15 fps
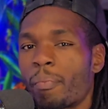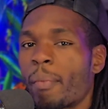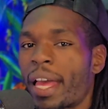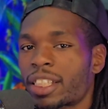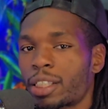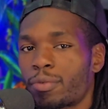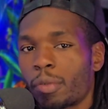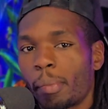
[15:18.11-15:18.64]

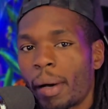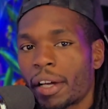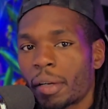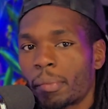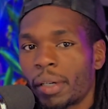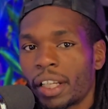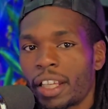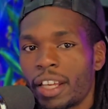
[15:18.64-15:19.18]
massive amount
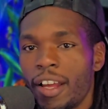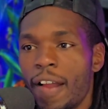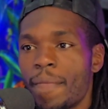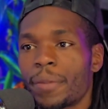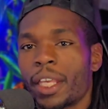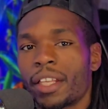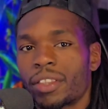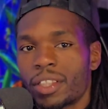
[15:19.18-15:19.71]
of money
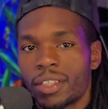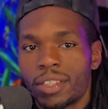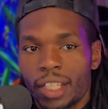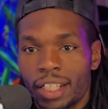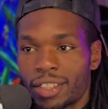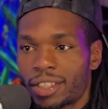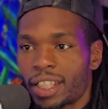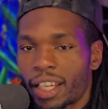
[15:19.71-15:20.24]
in
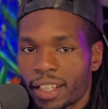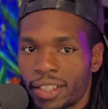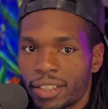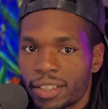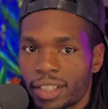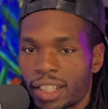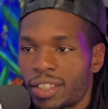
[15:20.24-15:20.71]
seconds,